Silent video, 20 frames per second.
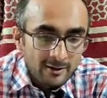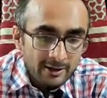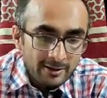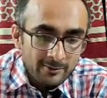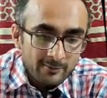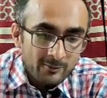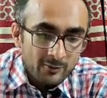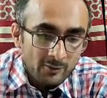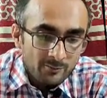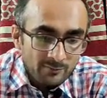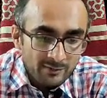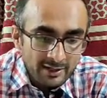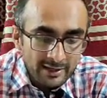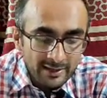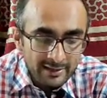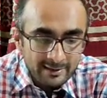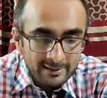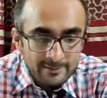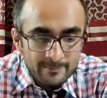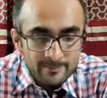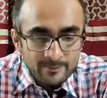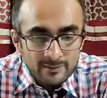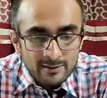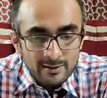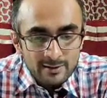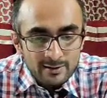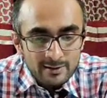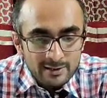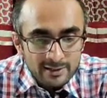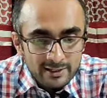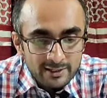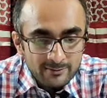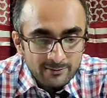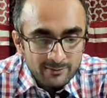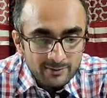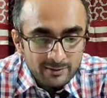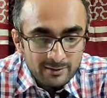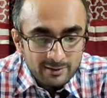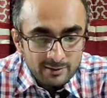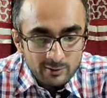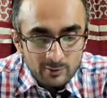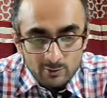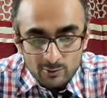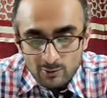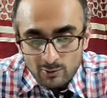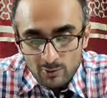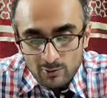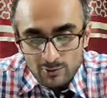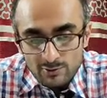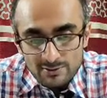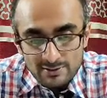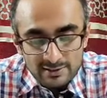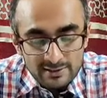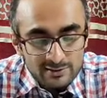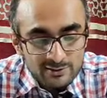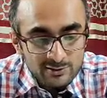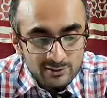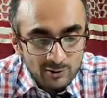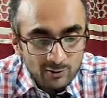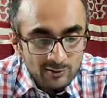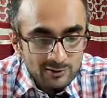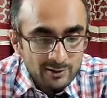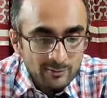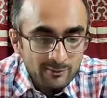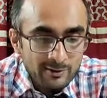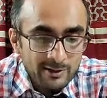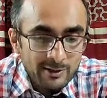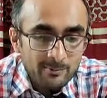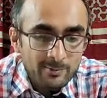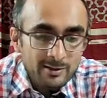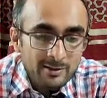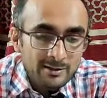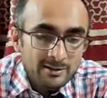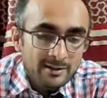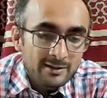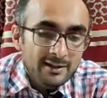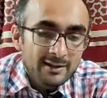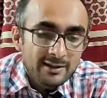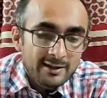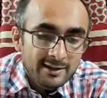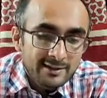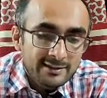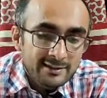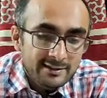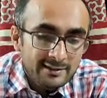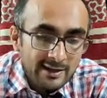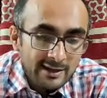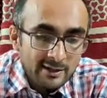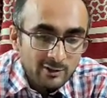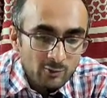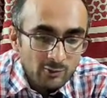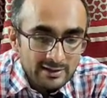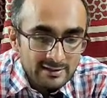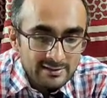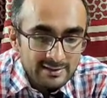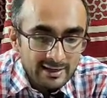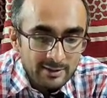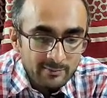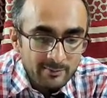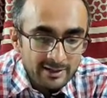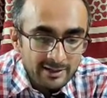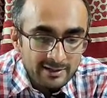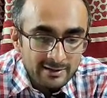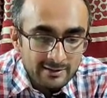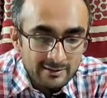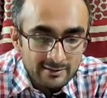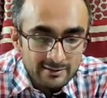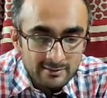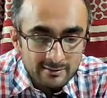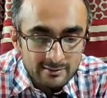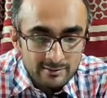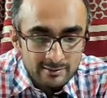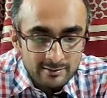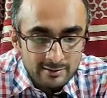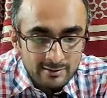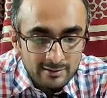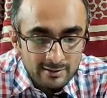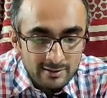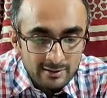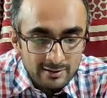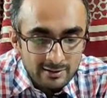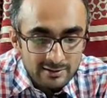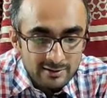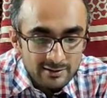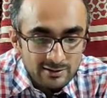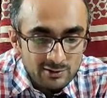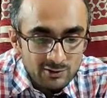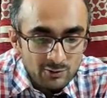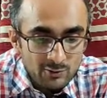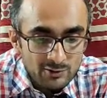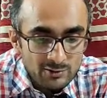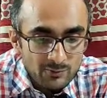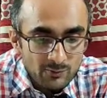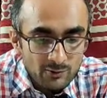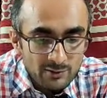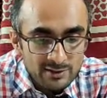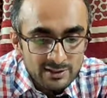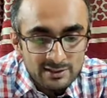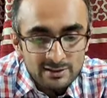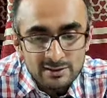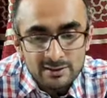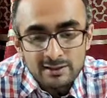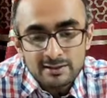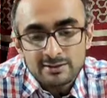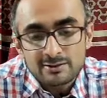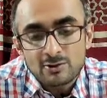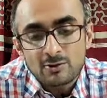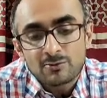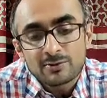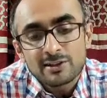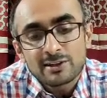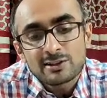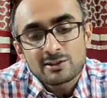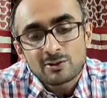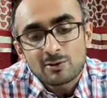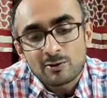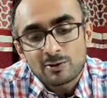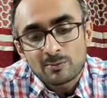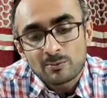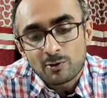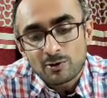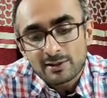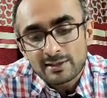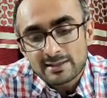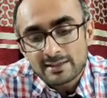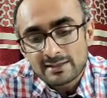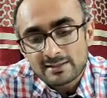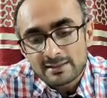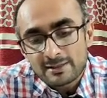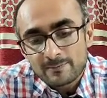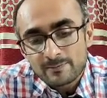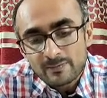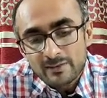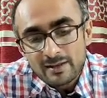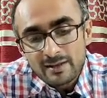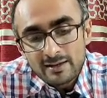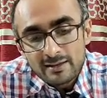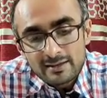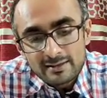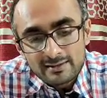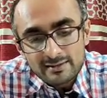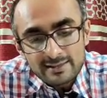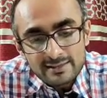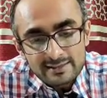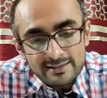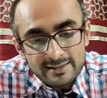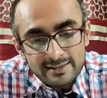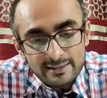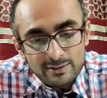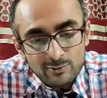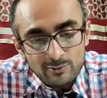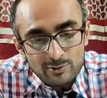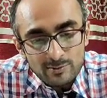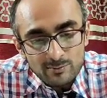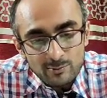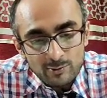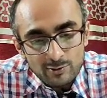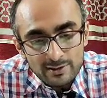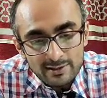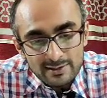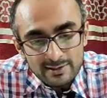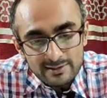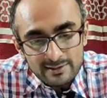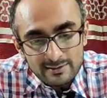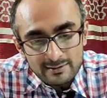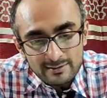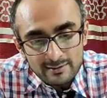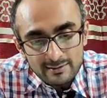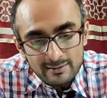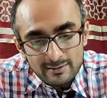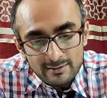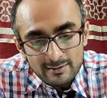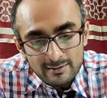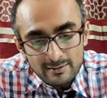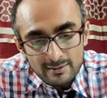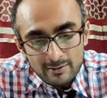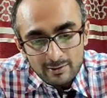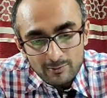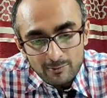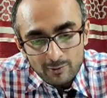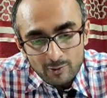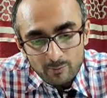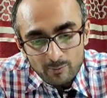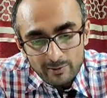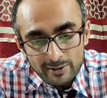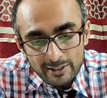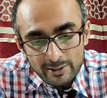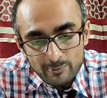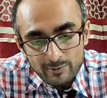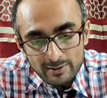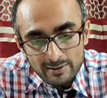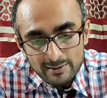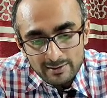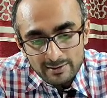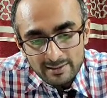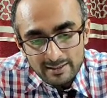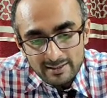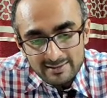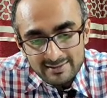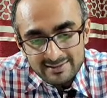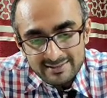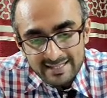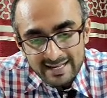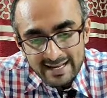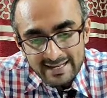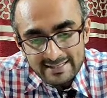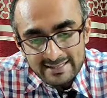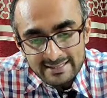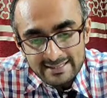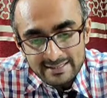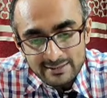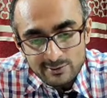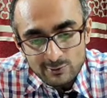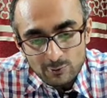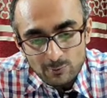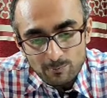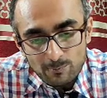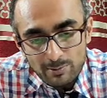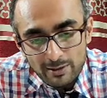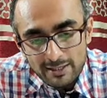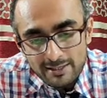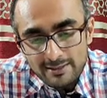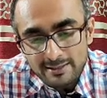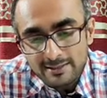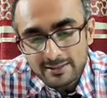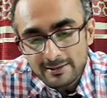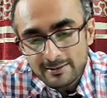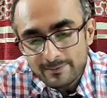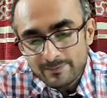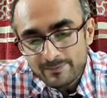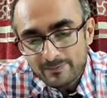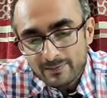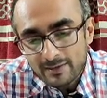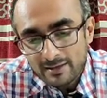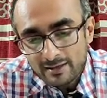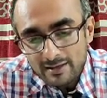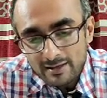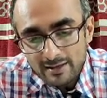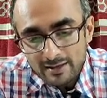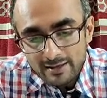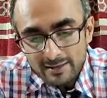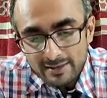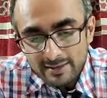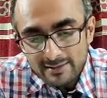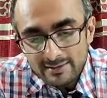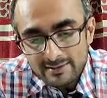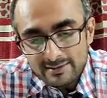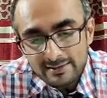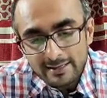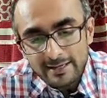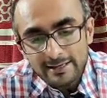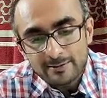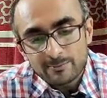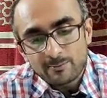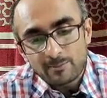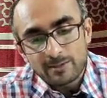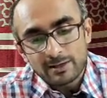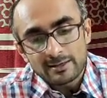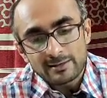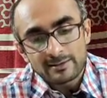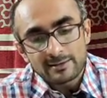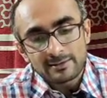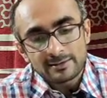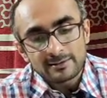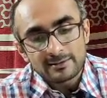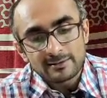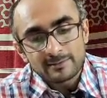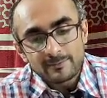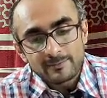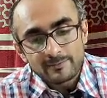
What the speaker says: And from there, if glucose is not available, acetyl-coenzyme A, it is used for synthesis of ketone bodies. These ketone bodies from liver, they are sent to blood. Inside blood,